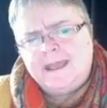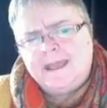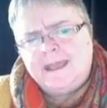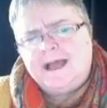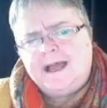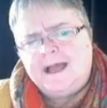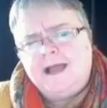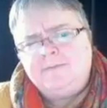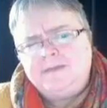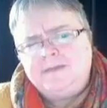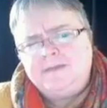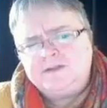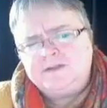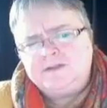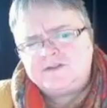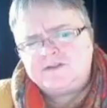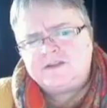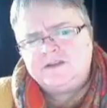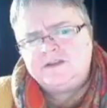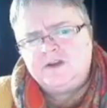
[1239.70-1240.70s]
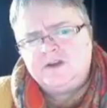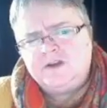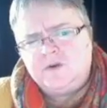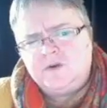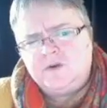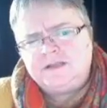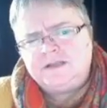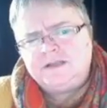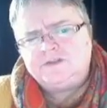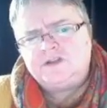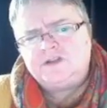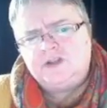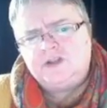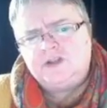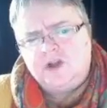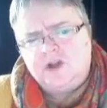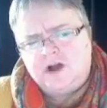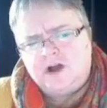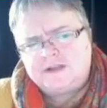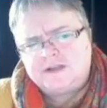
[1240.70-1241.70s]
I'm interested in going to
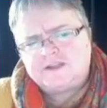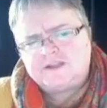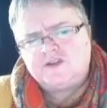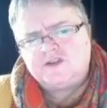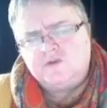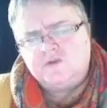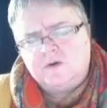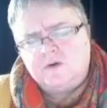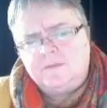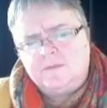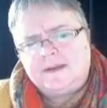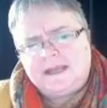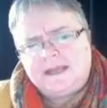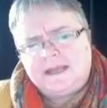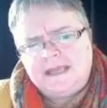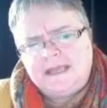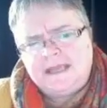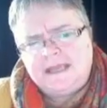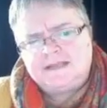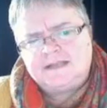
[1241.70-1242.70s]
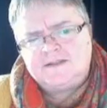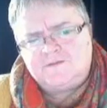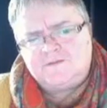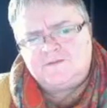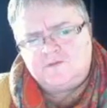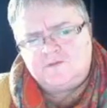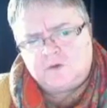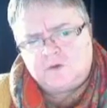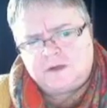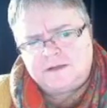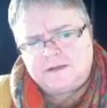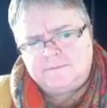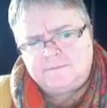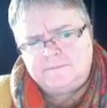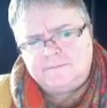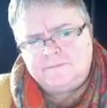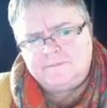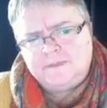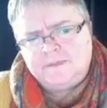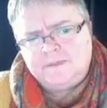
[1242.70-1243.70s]
law school, but I can't afford it.
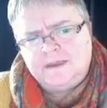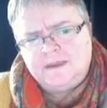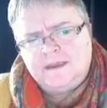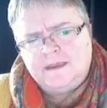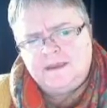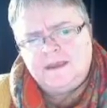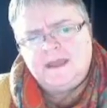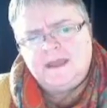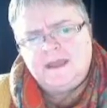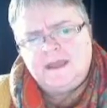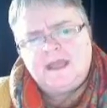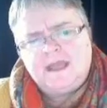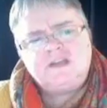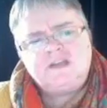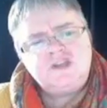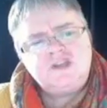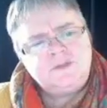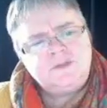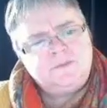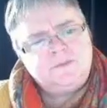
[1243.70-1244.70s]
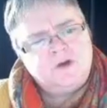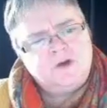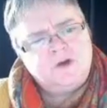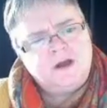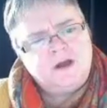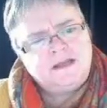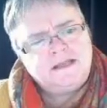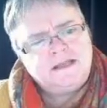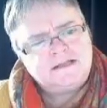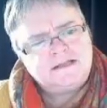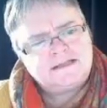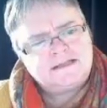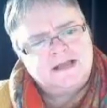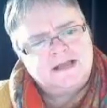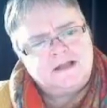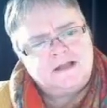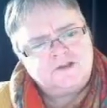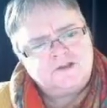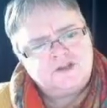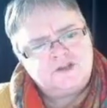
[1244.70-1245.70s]
And she brought in a
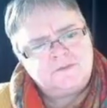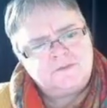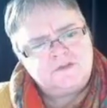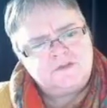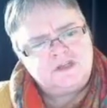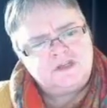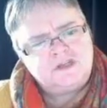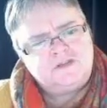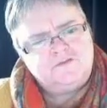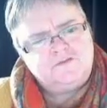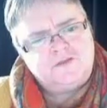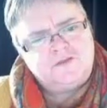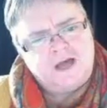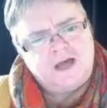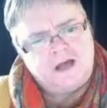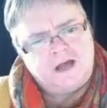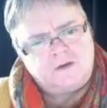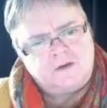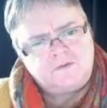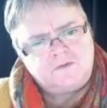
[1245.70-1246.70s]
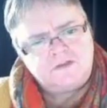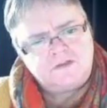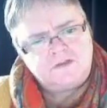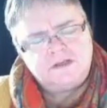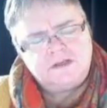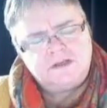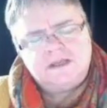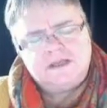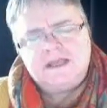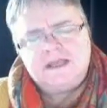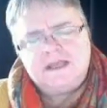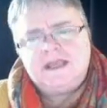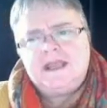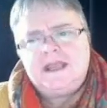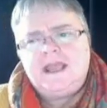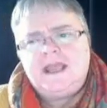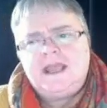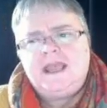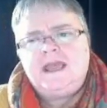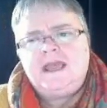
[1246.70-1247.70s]
scholarship she'd found.
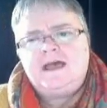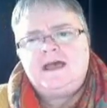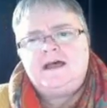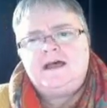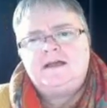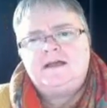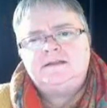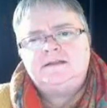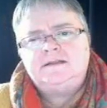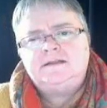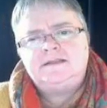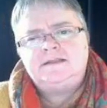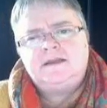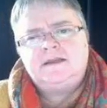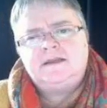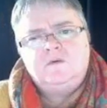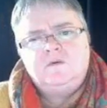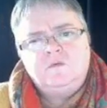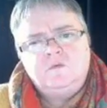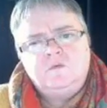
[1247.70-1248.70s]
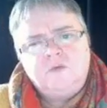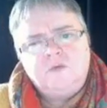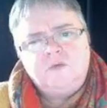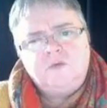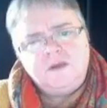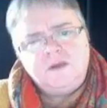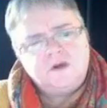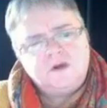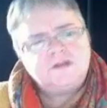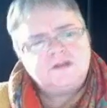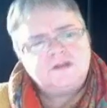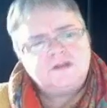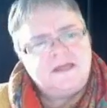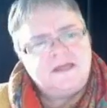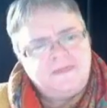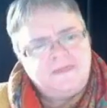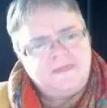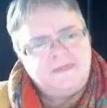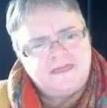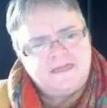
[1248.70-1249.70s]
And we worked on
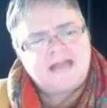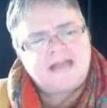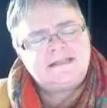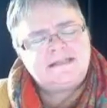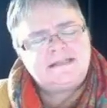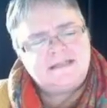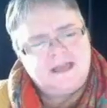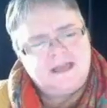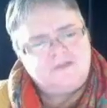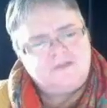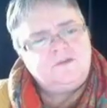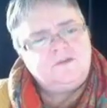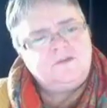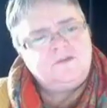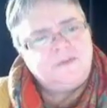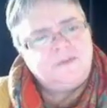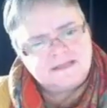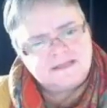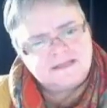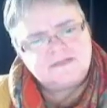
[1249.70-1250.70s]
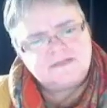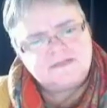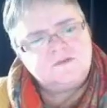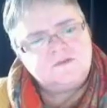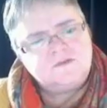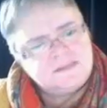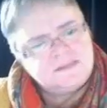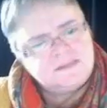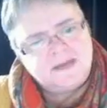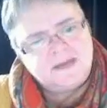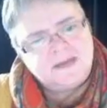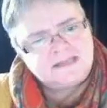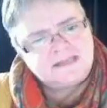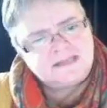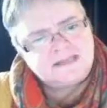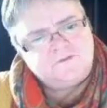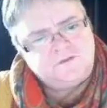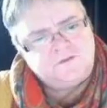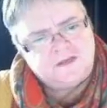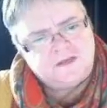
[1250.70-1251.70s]
that together because it was the best
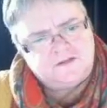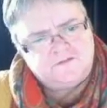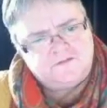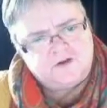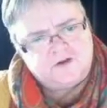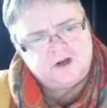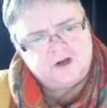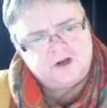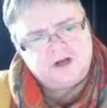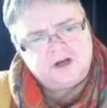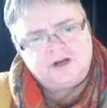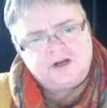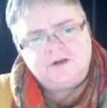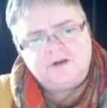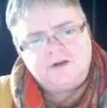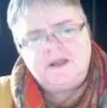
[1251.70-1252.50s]
fit for her.